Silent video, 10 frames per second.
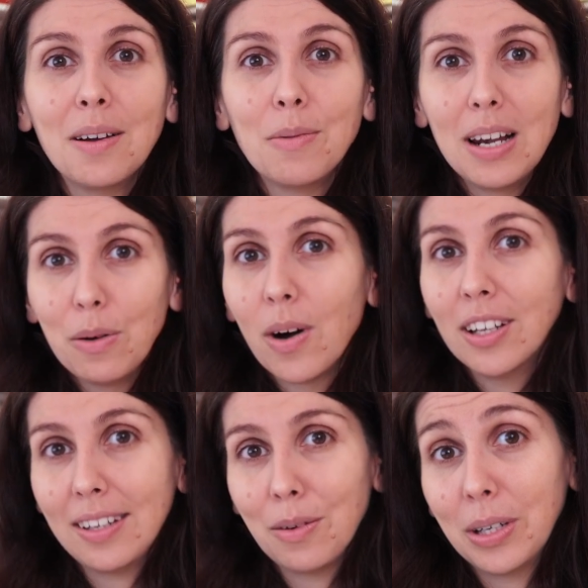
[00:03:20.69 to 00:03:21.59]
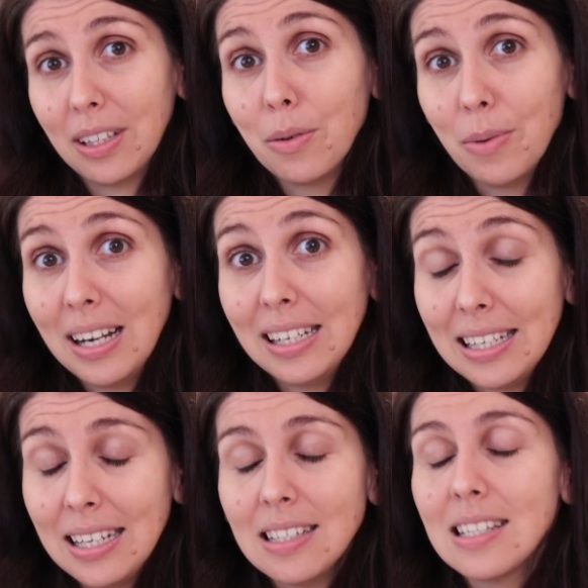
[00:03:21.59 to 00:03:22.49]
I really want and what I really
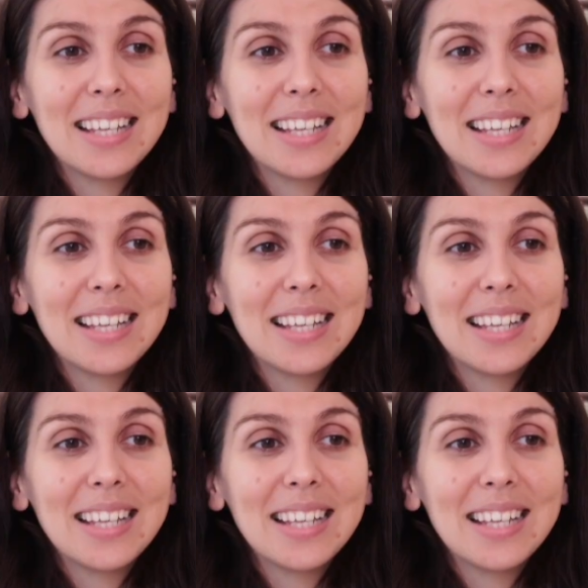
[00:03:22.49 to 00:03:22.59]
need.